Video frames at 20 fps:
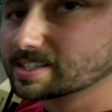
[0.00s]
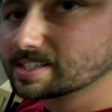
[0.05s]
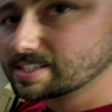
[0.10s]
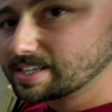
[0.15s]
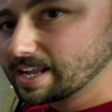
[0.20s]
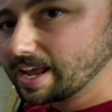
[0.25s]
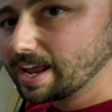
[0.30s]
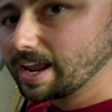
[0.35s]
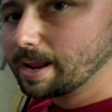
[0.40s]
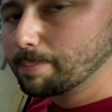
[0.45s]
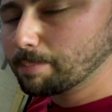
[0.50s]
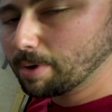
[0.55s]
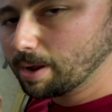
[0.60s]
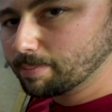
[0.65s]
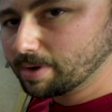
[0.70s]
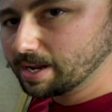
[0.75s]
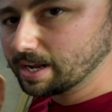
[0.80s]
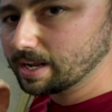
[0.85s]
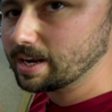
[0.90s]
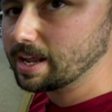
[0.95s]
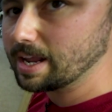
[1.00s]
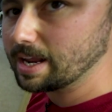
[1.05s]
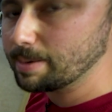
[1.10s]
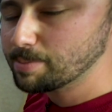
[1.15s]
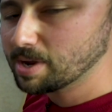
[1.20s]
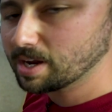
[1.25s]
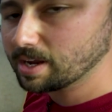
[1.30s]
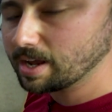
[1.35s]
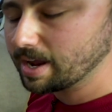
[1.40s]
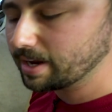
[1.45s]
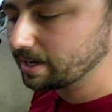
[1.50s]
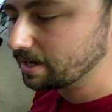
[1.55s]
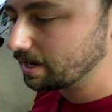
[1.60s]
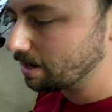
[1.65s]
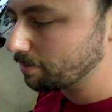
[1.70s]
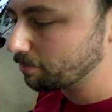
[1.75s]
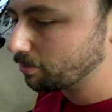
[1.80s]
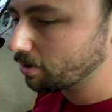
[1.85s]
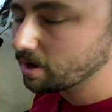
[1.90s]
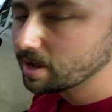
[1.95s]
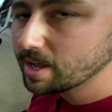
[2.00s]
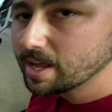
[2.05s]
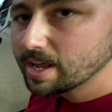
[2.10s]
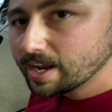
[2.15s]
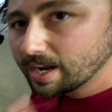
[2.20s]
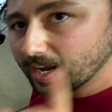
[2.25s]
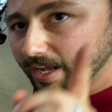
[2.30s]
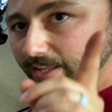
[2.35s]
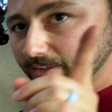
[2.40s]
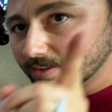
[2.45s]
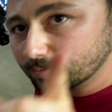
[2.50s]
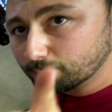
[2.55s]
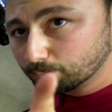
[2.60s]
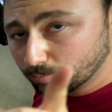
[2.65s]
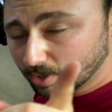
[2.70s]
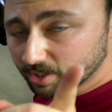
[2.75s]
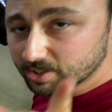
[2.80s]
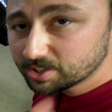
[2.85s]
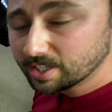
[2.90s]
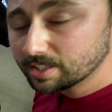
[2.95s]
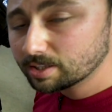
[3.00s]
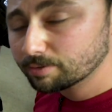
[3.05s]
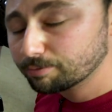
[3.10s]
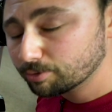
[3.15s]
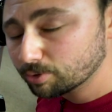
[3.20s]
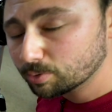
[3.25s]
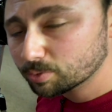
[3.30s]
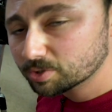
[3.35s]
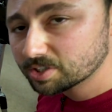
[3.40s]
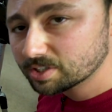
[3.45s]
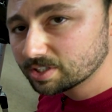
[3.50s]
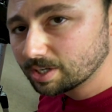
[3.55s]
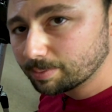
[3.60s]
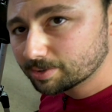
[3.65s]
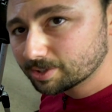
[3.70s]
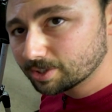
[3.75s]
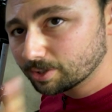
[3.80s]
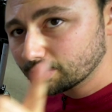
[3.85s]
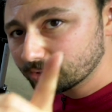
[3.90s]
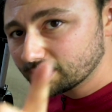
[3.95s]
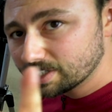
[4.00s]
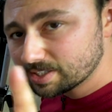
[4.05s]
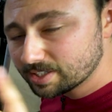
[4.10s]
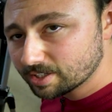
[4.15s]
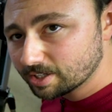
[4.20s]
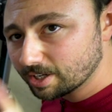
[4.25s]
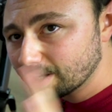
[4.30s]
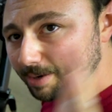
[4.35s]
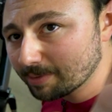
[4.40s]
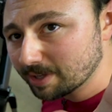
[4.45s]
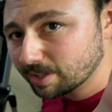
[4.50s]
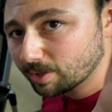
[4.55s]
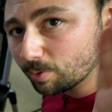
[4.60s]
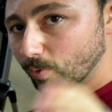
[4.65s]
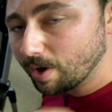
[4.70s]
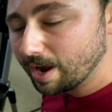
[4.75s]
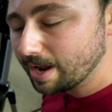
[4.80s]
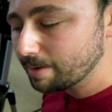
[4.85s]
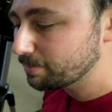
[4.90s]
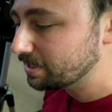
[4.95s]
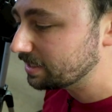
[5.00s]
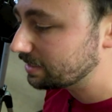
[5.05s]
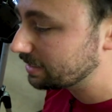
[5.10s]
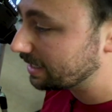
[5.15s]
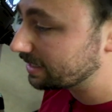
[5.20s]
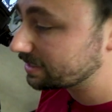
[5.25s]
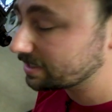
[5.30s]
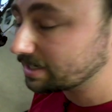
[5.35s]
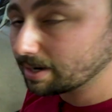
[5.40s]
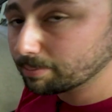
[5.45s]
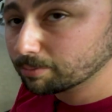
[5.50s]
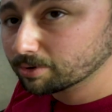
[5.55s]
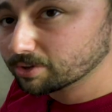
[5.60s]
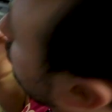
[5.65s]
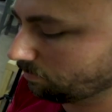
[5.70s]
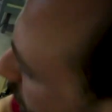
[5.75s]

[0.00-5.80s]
stay my main 8-bit guy camera, and much like the Food Wishes episode, this is gonna be the wide BTS camera.